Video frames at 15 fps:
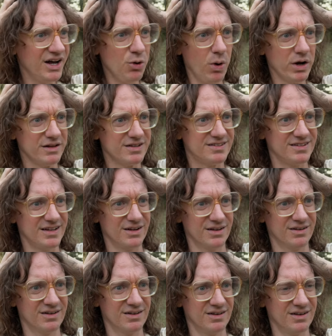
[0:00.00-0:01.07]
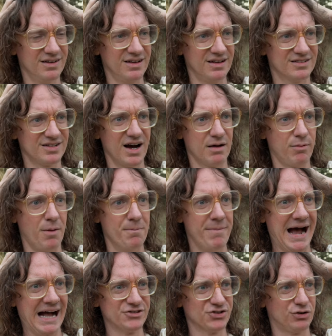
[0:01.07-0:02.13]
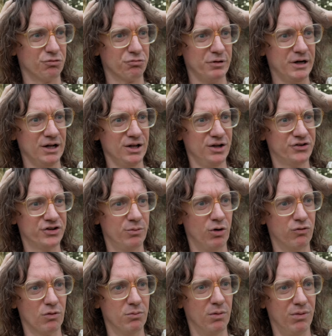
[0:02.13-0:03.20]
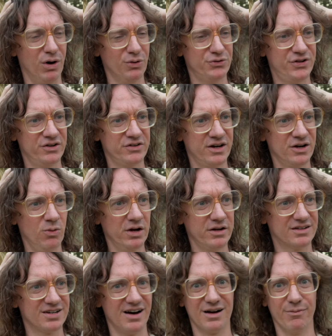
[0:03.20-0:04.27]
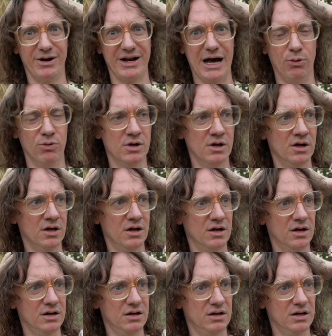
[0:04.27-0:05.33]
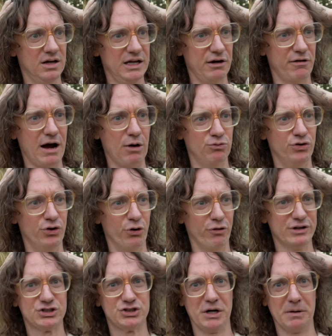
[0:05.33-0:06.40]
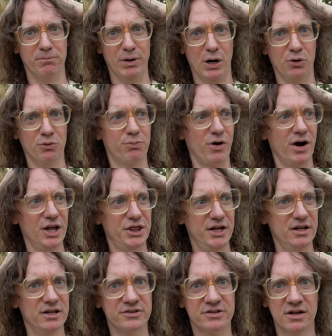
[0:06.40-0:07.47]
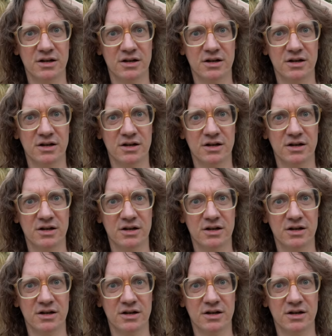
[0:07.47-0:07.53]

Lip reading: want to sit and talk about magical realism over mimosas. I don't want to hear how nourishing bone broth is.